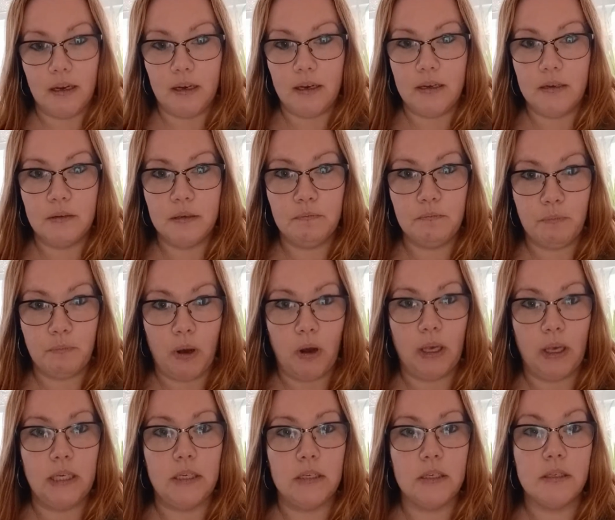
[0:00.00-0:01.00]

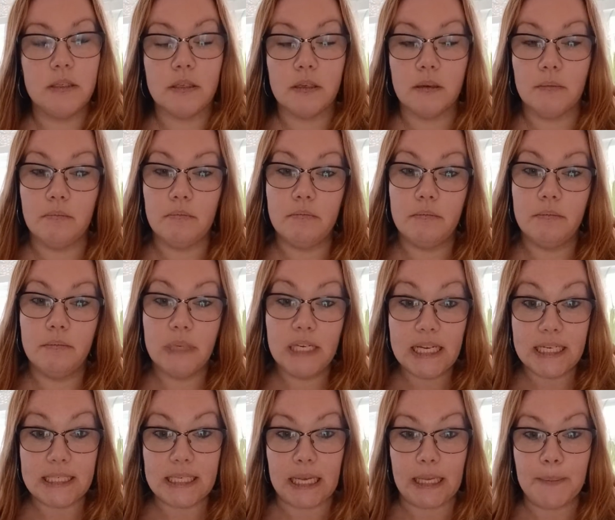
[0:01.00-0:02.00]
unbind some
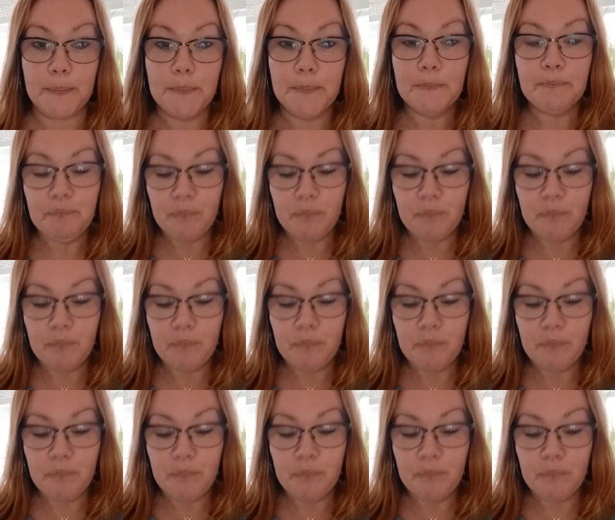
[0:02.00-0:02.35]
knitting?